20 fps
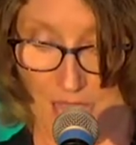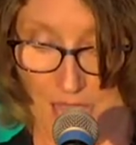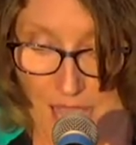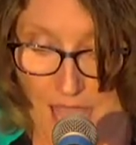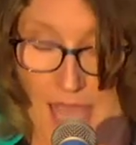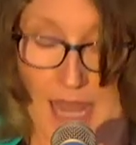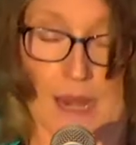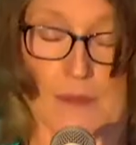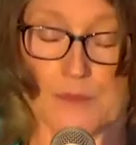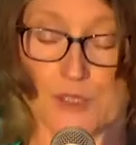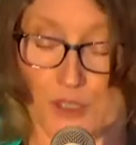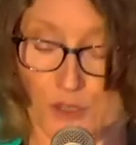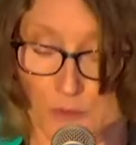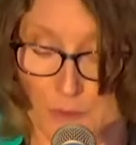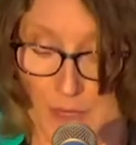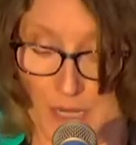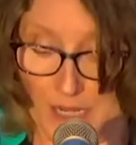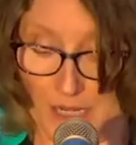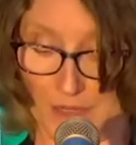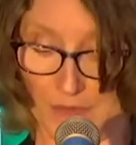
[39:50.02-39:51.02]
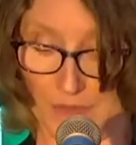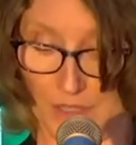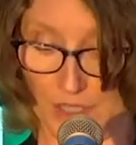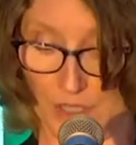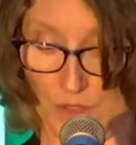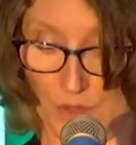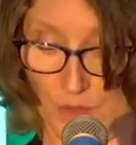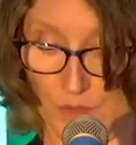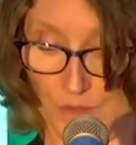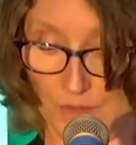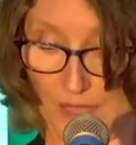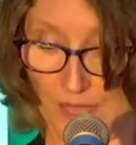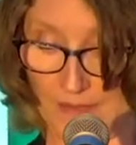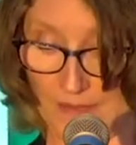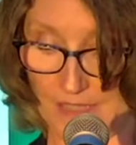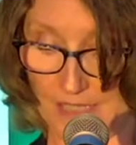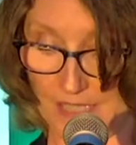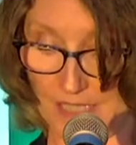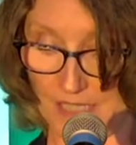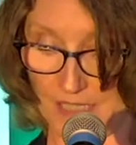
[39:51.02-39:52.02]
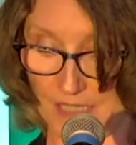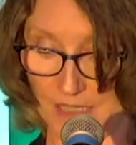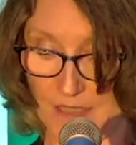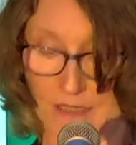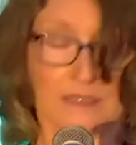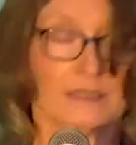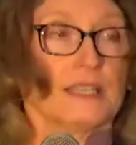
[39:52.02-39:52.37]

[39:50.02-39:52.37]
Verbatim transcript: And I'm sure many of you have attended